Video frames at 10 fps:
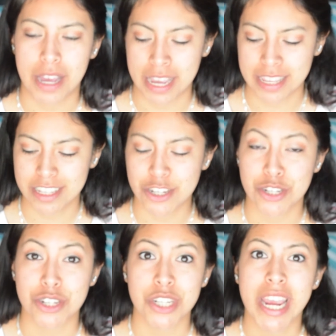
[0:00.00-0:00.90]
I
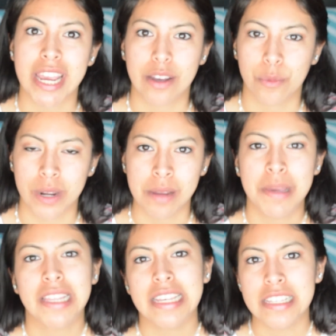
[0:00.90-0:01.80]
shake when I
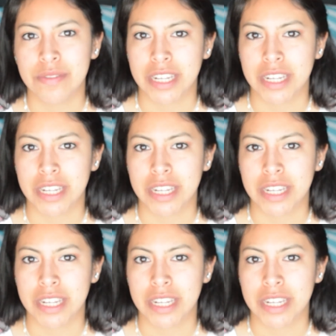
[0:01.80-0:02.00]
make these